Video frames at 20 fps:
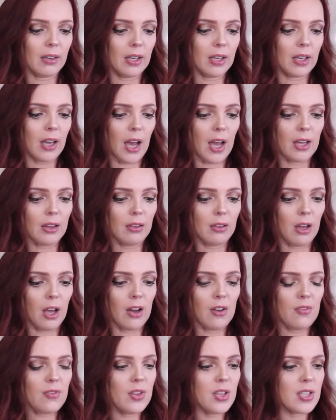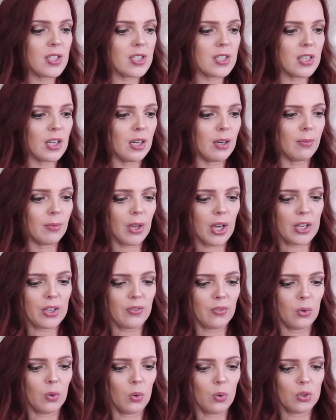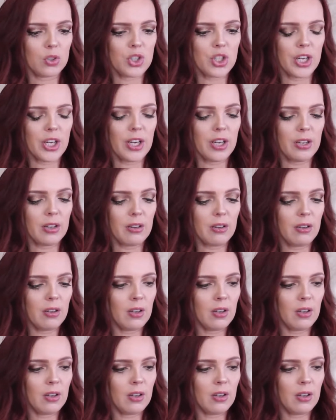Like, I love this kind of gold shade,